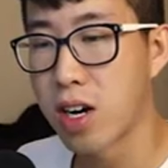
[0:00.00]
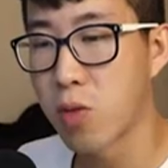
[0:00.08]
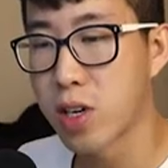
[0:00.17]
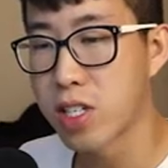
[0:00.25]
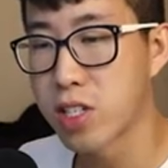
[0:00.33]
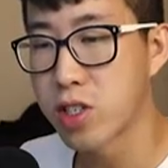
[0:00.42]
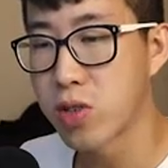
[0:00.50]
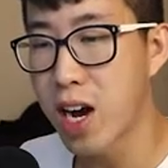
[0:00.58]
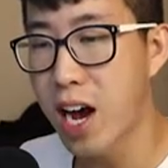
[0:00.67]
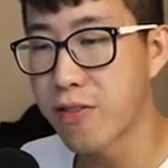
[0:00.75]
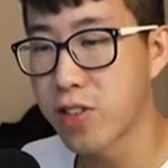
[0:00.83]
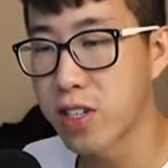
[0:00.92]
what to do
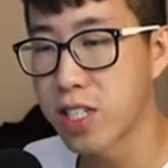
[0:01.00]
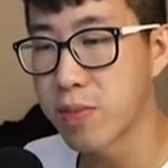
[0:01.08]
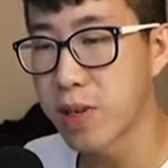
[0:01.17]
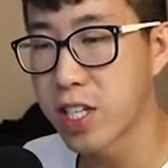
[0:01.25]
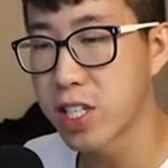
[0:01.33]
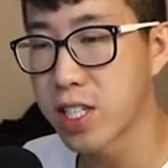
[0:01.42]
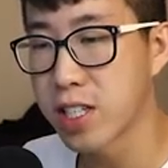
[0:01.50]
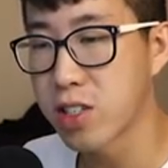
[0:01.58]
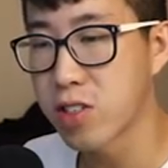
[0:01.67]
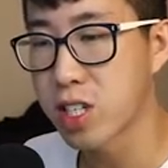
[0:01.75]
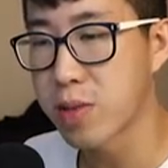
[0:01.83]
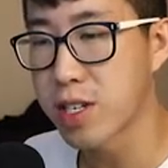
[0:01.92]
after intubation.
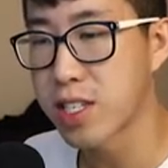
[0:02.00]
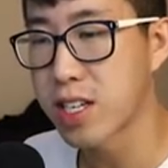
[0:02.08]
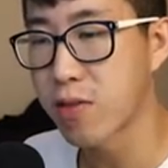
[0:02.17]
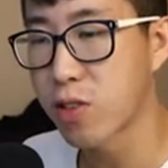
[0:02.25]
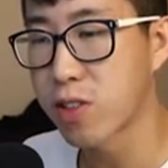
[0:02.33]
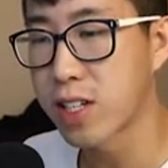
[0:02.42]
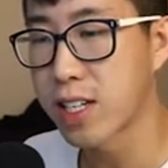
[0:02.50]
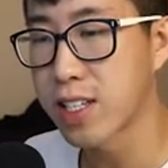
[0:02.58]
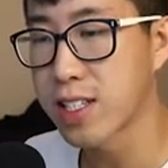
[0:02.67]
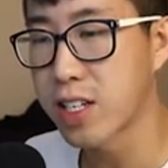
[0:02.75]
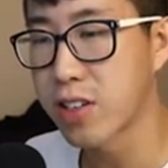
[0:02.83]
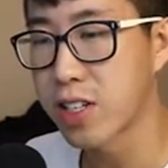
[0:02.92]
There's going to be several
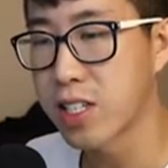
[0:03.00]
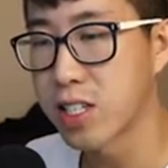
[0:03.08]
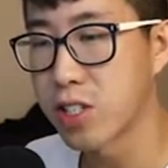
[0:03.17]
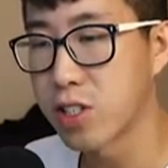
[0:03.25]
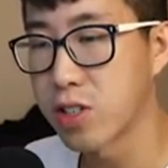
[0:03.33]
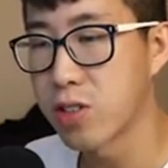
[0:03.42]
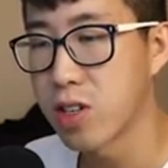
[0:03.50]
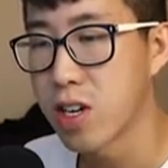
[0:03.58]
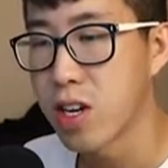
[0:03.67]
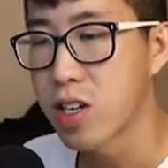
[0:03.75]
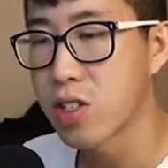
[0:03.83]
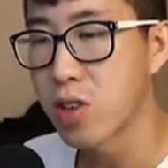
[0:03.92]
things that you need to do.
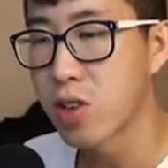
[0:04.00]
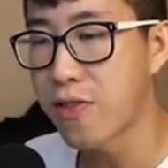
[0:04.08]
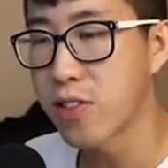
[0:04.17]
So after